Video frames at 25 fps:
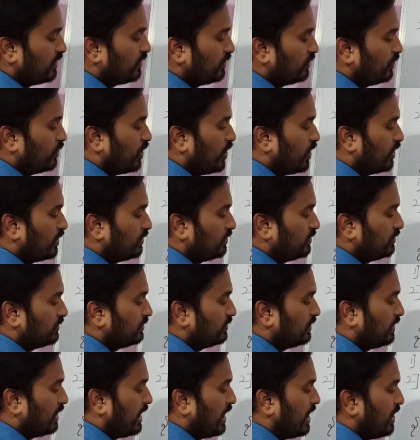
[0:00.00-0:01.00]
dot
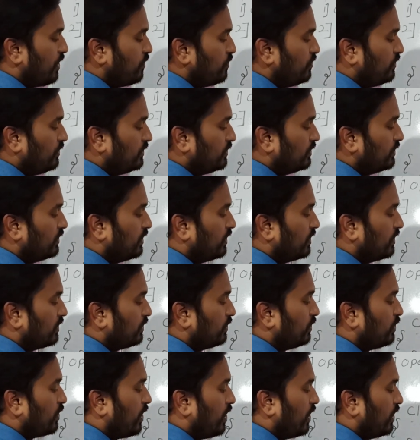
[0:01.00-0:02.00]
out
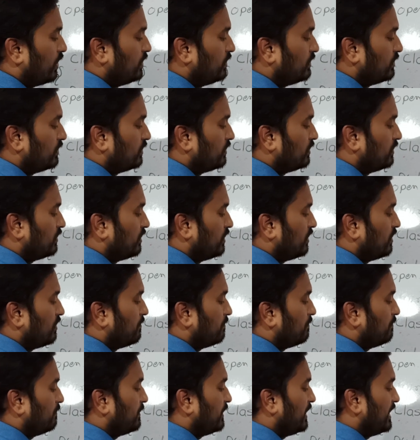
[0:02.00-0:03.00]
dot
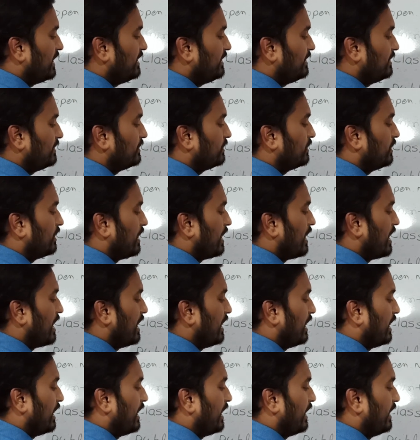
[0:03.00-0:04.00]

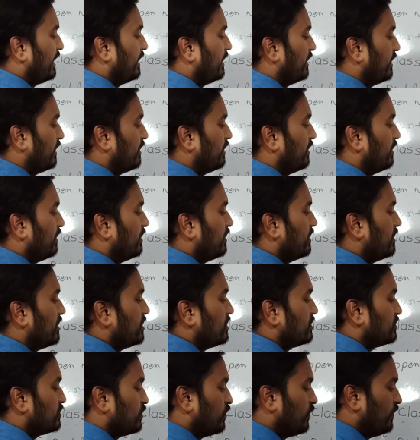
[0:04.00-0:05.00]
println.
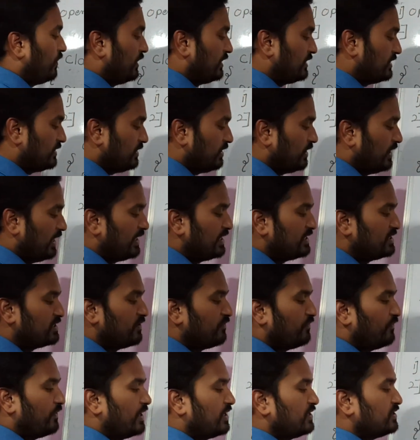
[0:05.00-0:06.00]
So it is
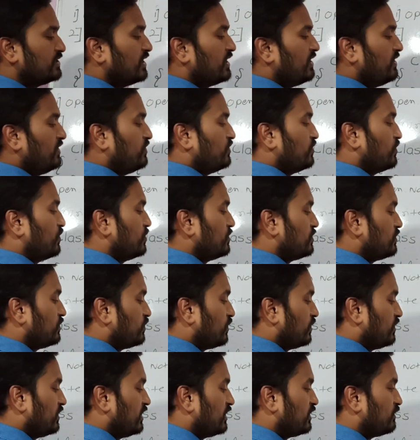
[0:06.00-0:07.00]
the function used
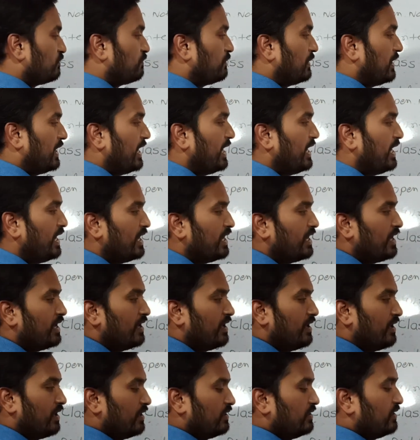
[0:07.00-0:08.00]
to display
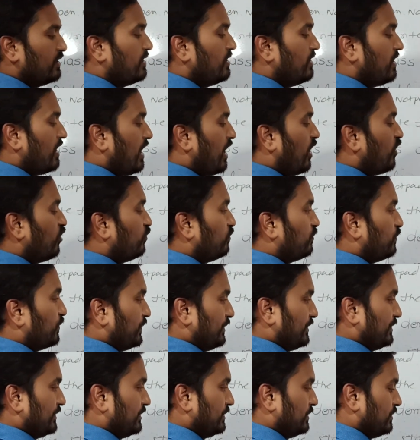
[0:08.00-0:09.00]
the
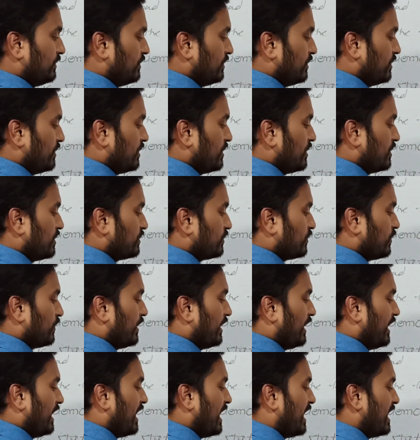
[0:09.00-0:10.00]
output. So
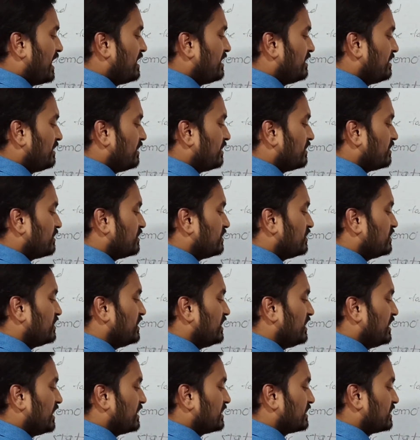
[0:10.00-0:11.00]

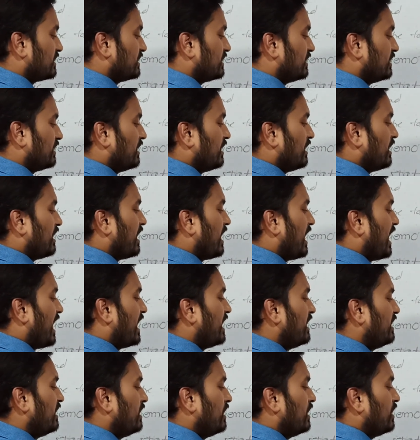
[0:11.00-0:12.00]
args,
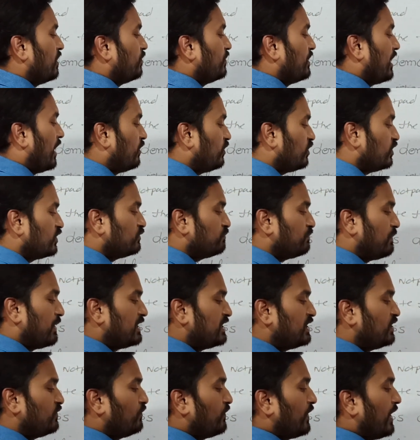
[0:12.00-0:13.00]
and we have to
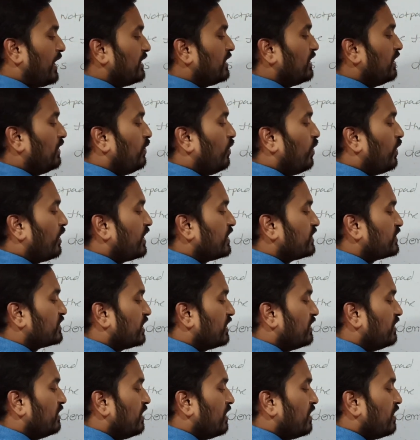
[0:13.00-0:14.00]
specify the
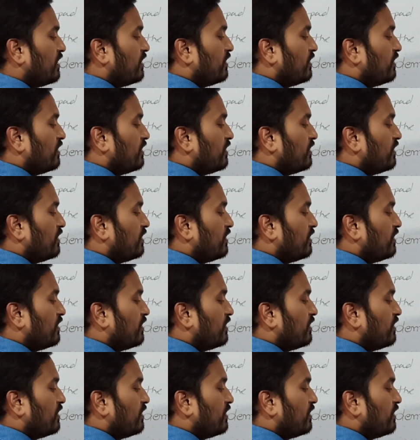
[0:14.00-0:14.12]
location,